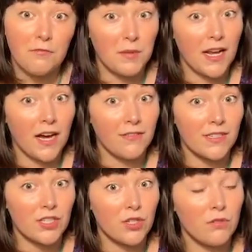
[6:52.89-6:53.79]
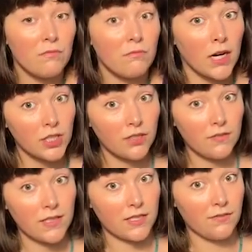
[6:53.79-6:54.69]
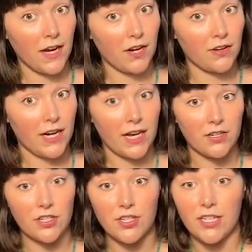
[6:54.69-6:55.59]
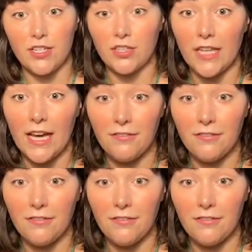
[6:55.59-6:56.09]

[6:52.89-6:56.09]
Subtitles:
been having too much of this fiery energy in your life.